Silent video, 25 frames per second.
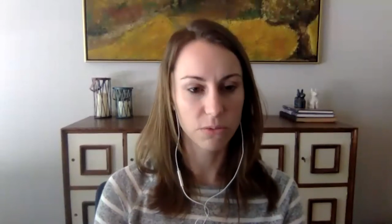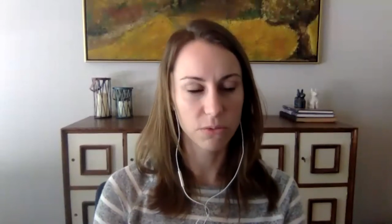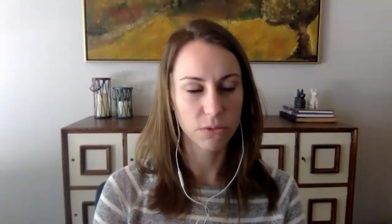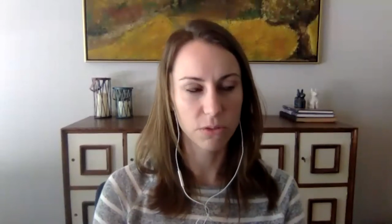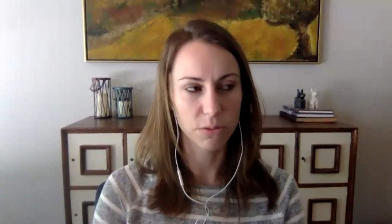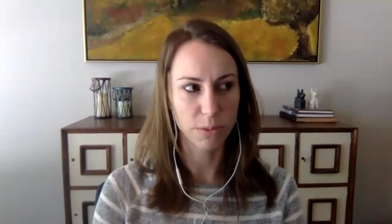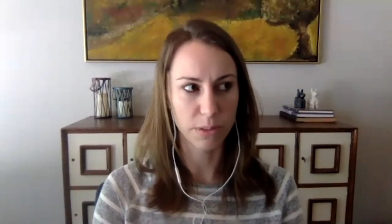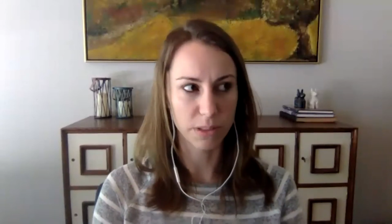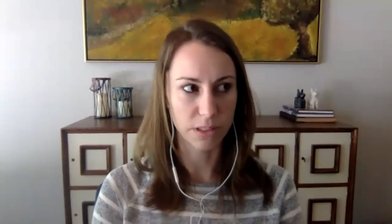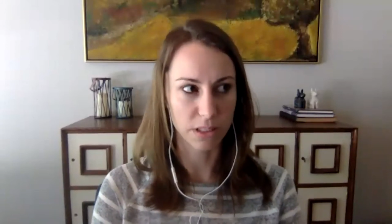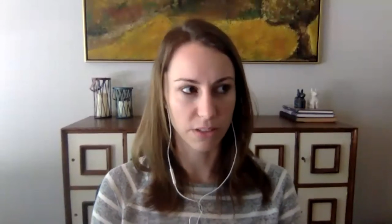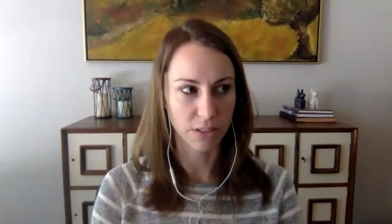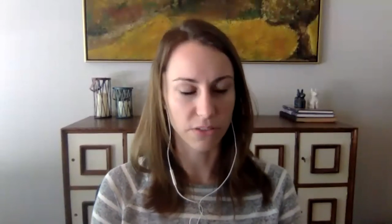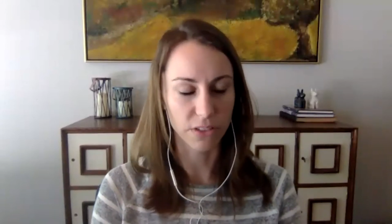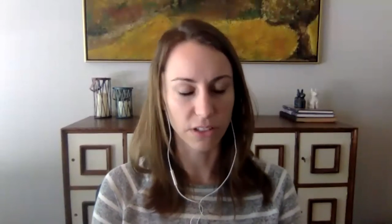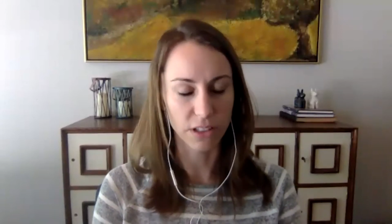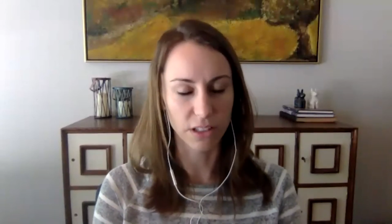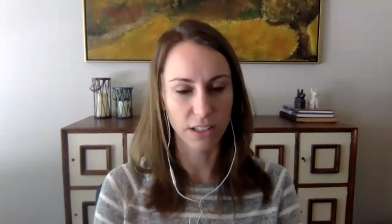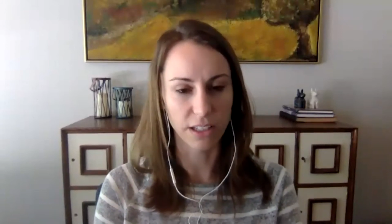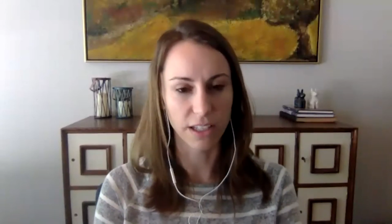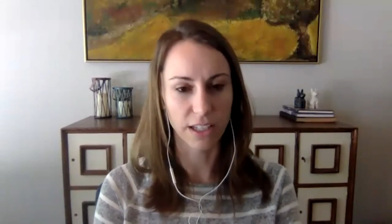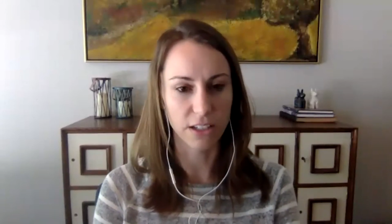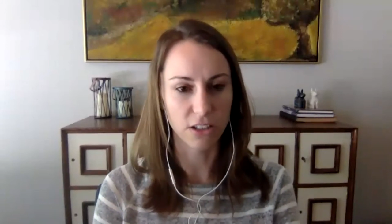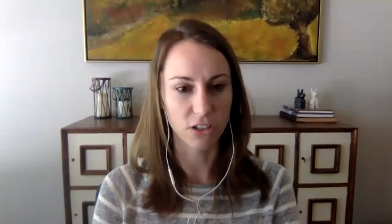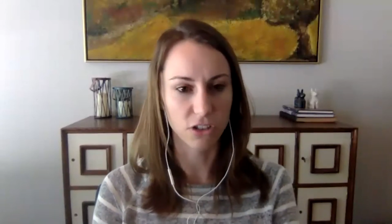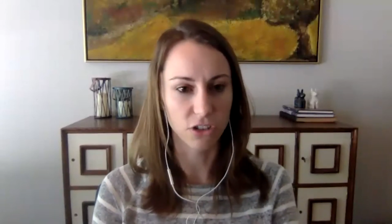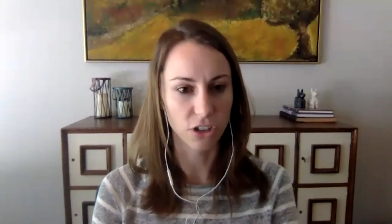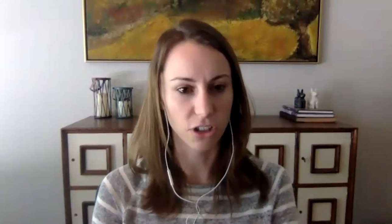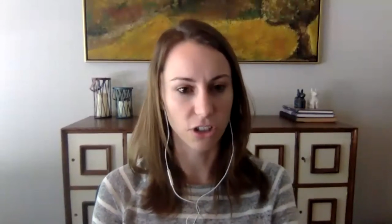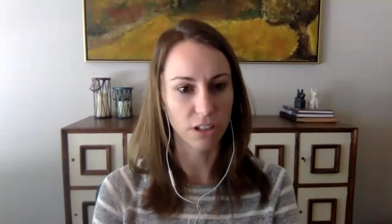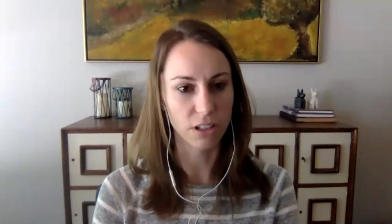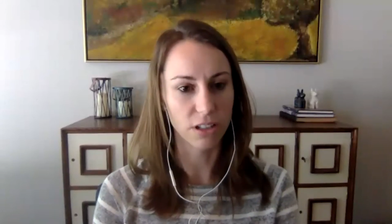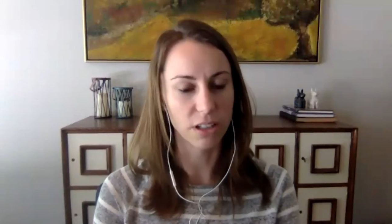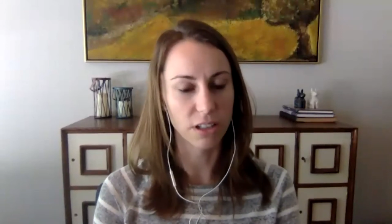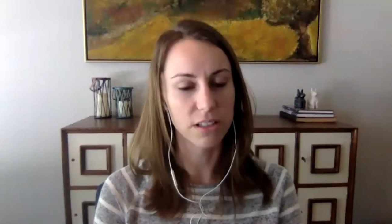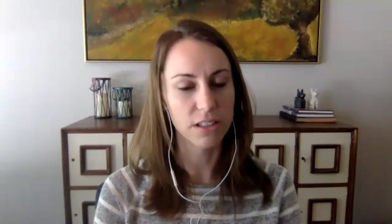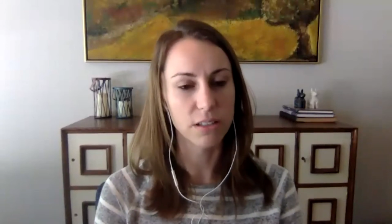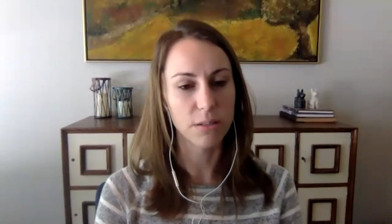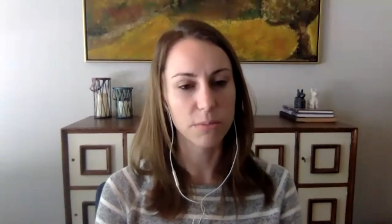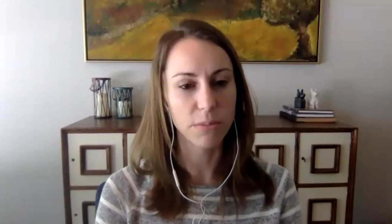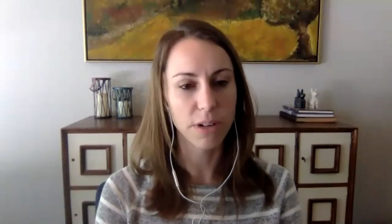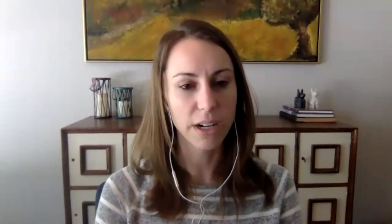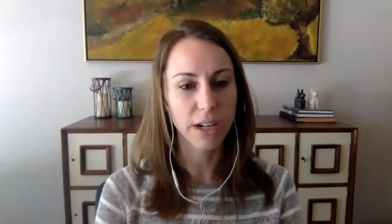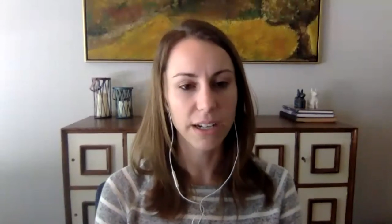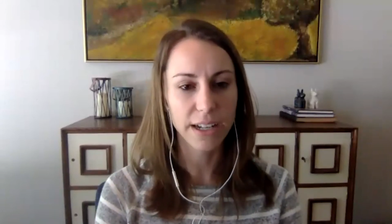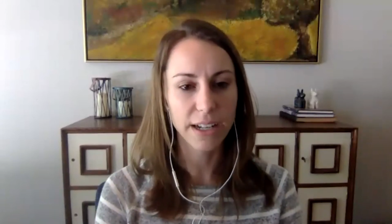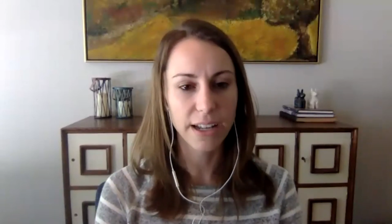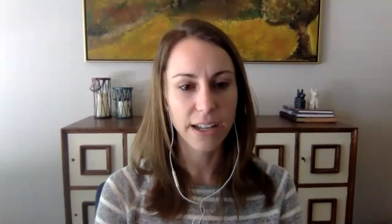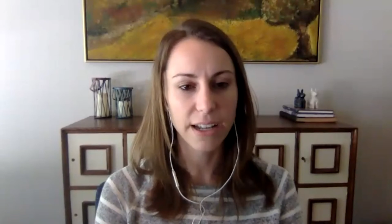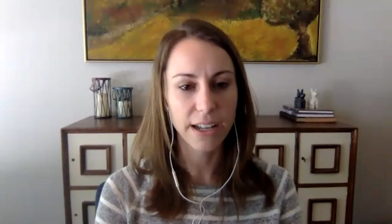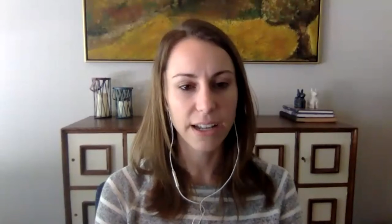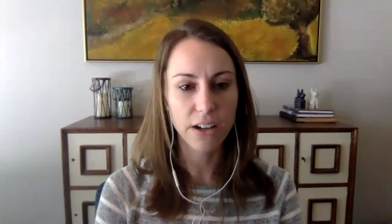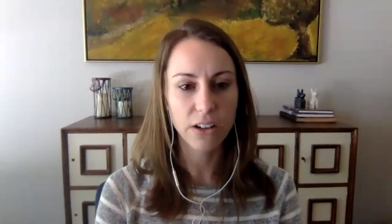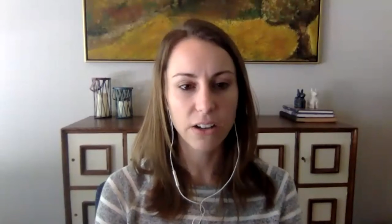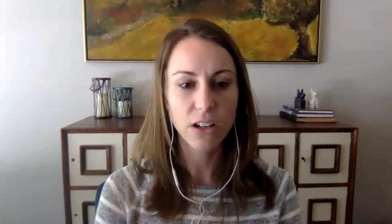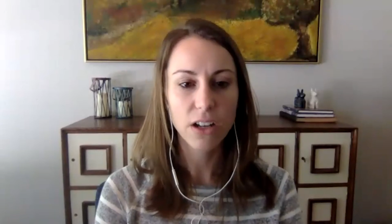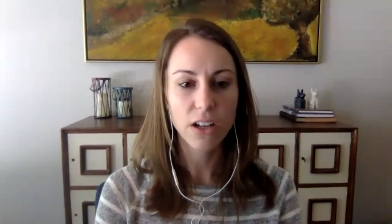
specifically in journalism right now.